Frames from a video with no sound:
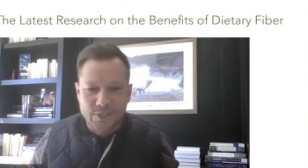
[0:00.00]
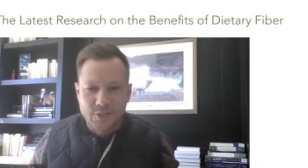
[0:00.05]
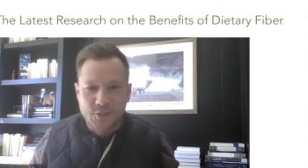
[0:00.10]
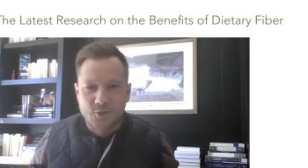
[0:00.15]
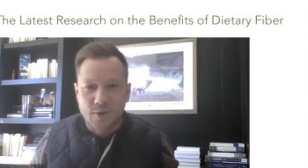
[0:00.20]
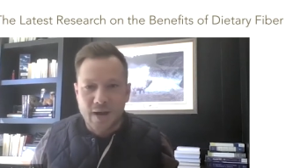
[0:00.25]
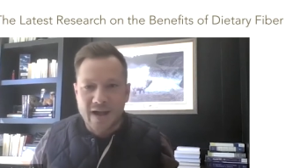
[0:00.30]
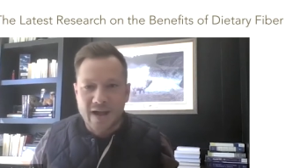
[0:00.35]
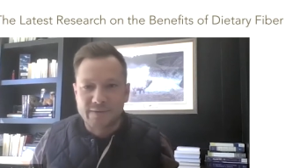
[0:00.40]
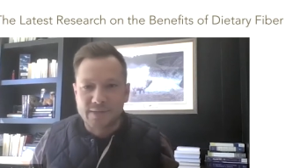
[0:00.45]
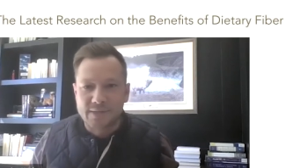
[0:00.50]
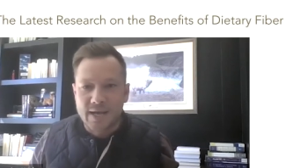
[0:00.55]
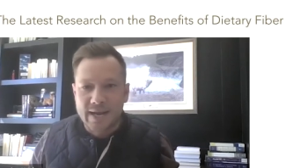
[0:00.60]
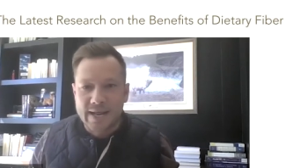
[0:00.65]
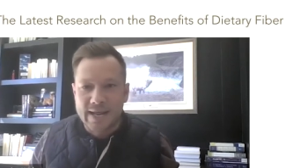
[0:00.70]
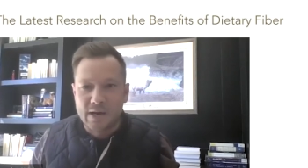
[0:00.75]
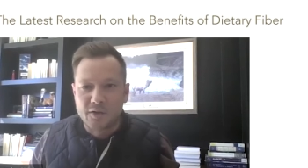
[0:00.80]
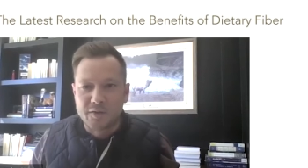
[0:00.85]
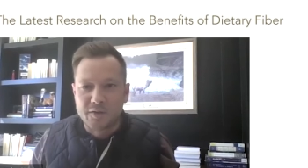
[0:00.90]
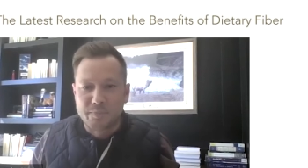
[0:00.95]
drive a lot
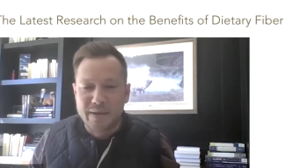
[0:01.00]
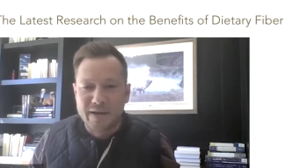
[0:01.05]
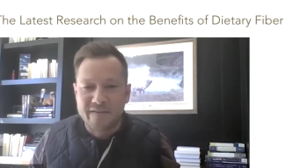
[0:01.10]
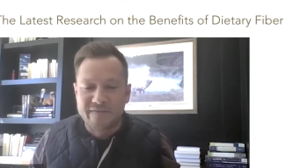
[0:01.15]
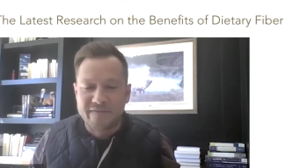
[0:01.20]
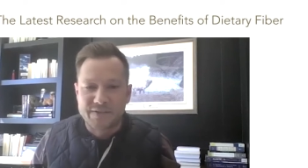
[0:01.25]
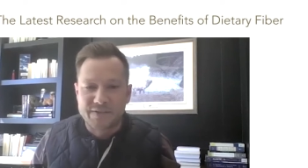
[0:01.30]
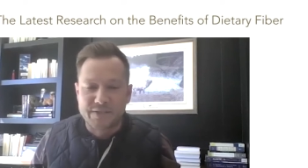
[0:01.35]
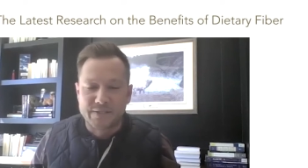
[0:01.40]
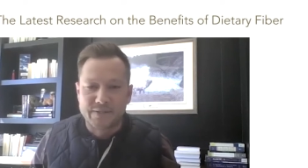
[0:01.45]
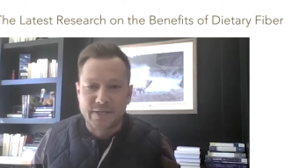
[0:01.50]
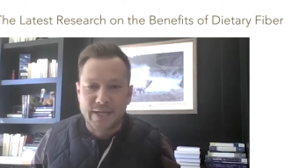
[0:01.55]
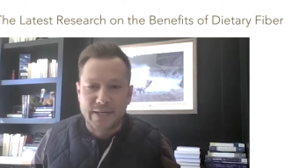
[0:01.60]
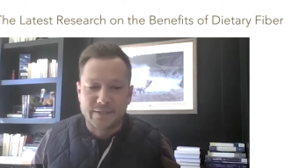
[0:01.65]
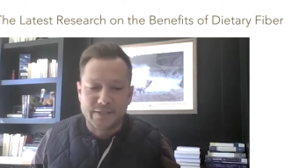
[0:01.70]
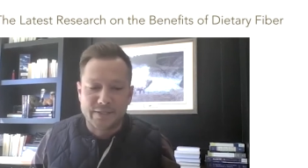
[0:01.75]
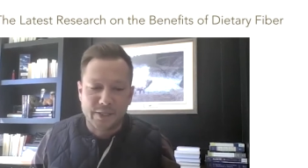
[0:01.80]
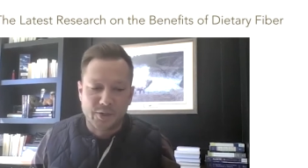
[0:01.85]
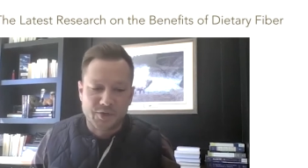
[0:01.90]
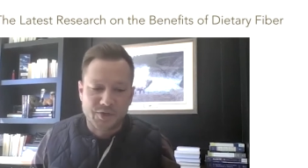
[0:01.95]
of health benefits
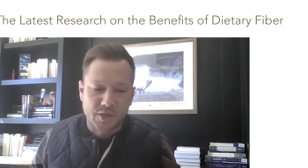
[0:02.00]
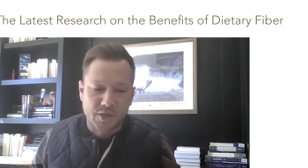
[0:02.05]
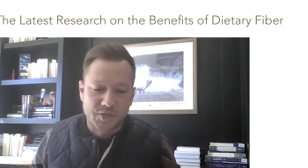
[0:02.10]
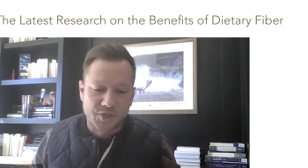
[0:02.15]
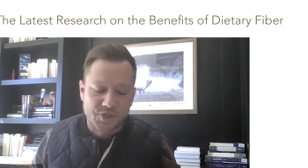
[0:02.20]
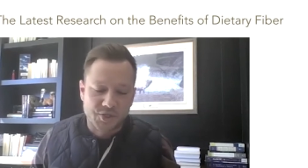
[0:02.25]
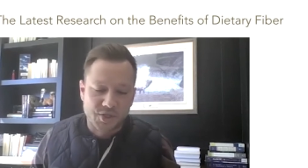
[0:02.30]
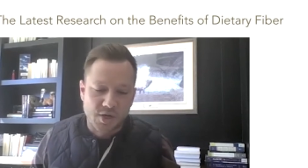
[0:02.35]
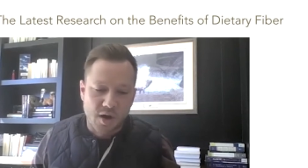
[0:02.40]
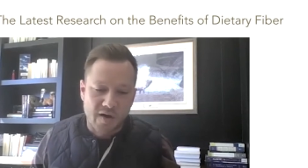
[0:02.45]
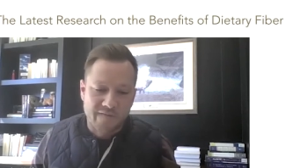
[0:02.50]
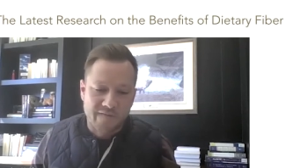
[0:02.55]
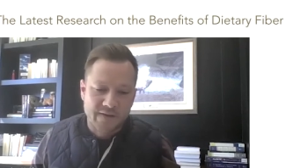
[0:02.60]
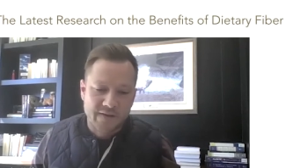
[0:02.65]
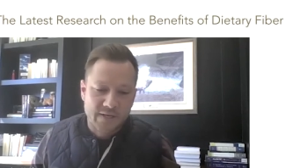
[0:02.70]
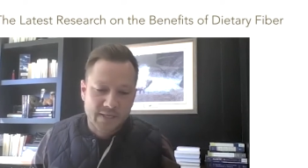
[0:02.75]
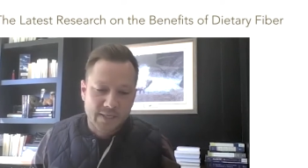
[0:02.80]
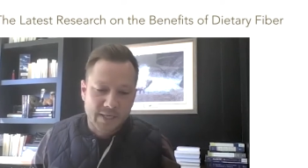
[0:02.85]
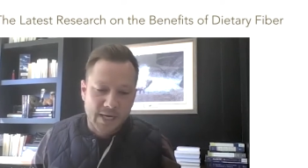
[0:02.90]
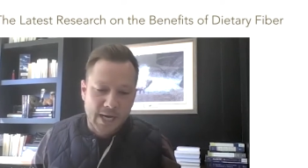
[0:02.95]
and start to solve
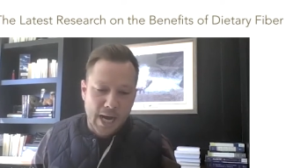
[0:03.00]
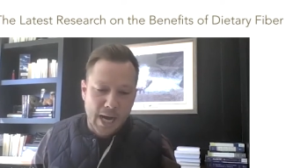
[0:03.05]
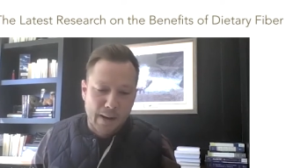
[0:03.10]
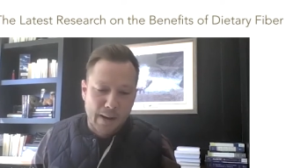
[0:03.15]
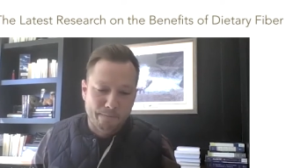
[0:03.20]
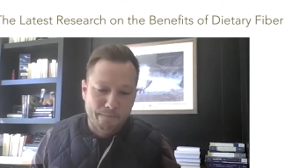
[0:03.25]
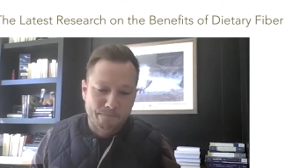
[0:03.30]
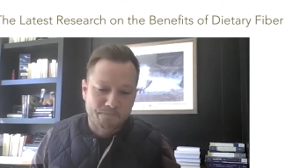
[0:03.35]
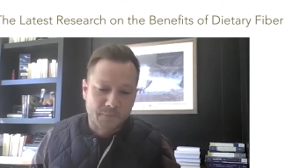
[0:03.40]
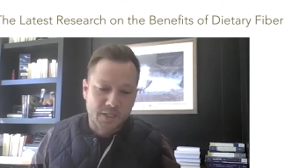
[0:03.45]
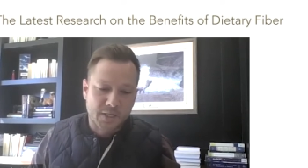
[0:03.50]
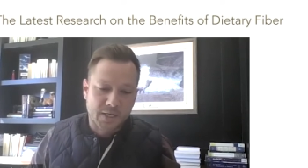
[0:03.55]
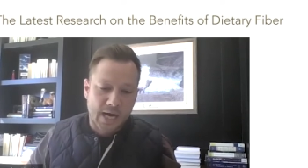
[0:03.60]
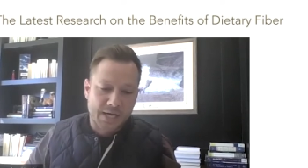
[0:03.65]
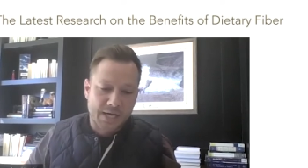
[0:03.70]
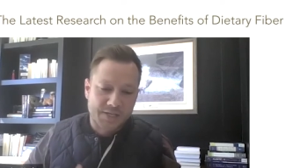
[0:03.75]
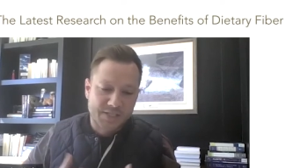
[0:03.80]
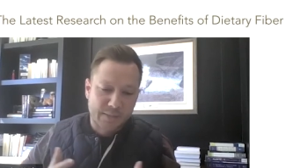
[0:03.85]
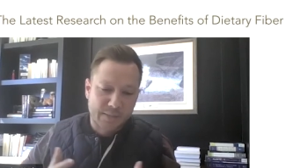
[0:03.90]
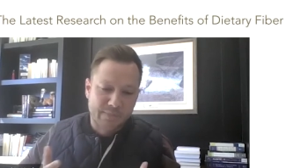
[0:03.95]

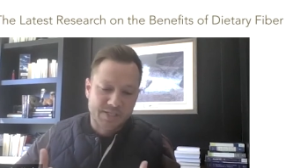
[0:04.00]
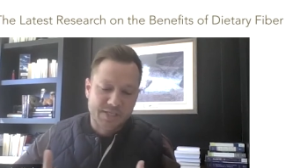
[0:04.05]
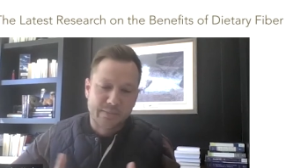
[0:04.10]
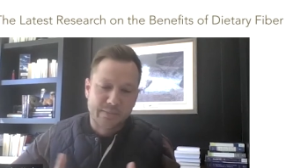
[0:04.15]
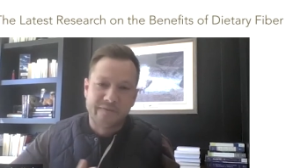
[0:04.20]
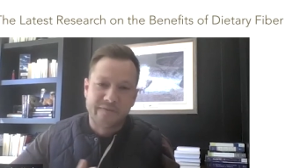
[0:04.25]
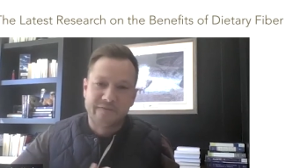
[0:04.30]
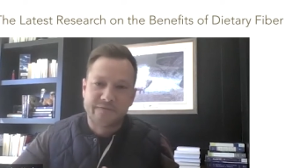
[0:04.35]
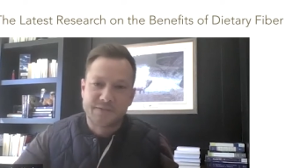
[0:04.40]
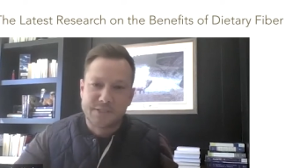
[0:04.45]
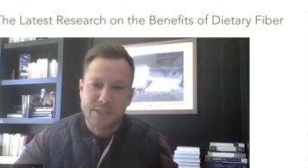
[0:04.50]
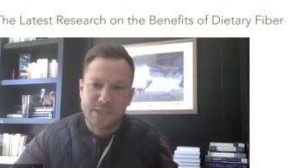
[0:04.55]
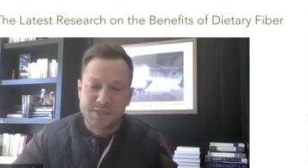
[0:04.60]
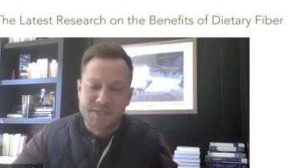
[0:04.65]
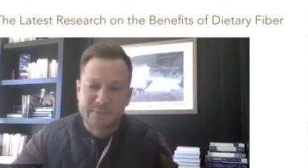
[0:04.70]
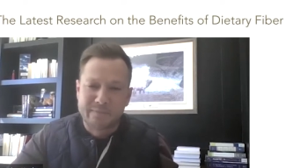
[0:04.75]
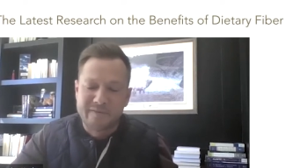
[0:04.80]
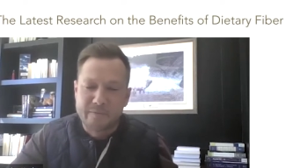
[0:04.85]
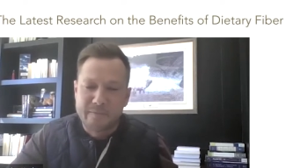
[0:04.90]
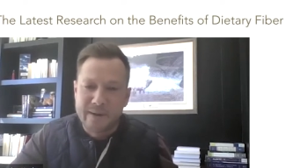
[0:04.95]
some
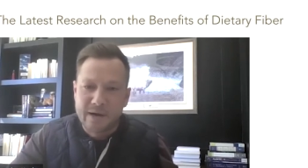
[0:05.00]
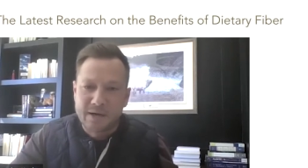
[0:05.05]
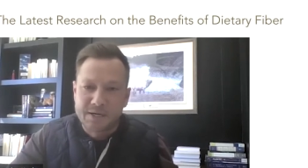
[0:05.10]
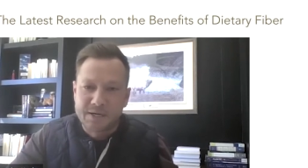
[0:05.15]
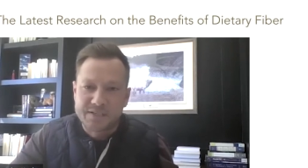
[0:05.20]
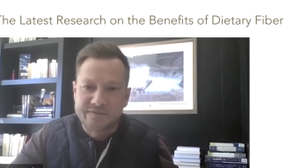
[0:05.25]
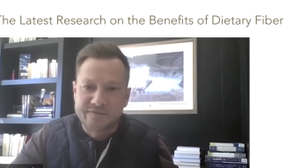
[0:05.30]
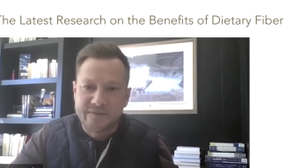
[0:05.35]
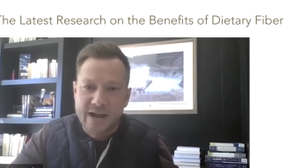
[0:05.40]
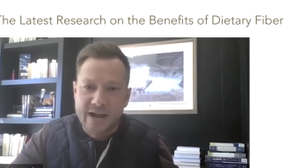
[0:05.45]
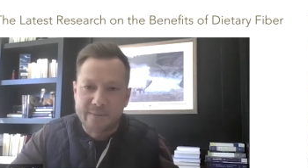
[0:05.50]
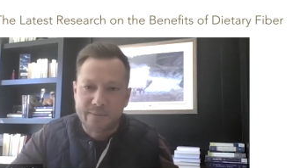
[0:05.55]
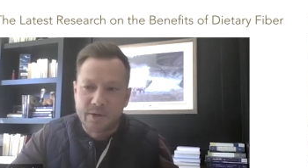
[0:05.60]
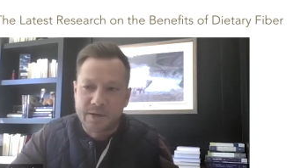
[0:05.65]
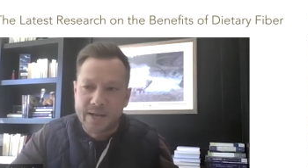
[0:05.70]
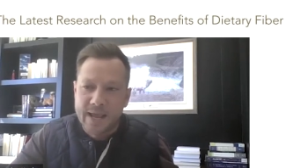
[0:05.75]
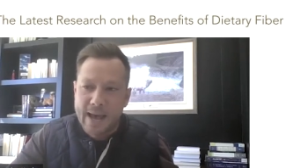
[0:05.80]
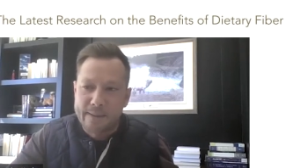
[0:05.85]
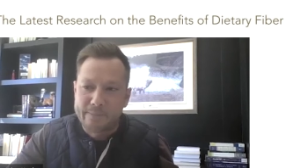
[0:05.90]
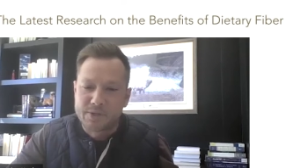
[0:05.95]
of America's fiber
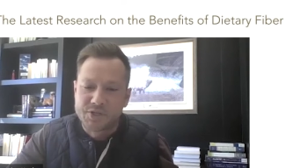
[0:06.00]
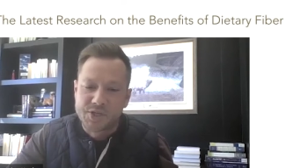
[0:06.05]
gap.